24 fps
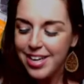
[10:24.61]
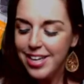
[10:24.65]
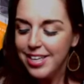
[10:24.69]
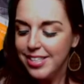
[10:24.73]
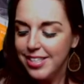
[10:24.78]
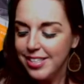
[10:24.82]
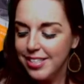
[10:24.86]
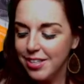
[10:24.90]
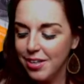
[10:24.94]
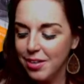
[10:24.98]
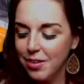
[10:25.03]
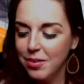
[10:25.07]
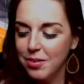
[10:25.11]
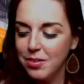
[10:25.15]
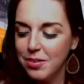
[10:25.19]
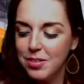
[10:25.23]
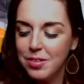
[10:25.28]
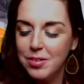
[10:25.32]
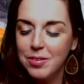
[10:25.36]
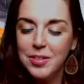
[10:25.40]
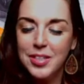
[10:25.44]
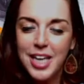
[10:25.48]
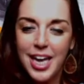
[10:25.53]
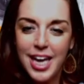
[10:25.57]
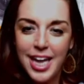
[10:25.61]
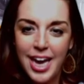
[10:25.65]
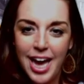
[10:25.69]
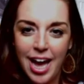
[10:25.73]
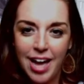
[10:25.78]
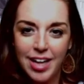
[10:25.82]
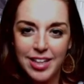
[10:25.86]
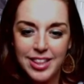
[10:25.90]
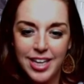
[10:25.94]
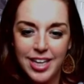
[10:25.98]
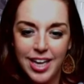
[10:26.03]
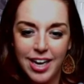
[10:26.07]
So get
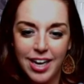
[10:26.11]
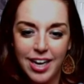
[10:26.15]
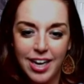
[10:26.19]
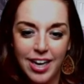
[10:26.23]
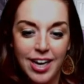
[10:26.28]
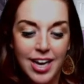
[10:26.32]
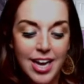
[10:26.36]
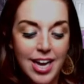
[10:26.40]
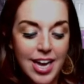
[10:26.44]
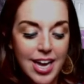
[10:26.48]
out there,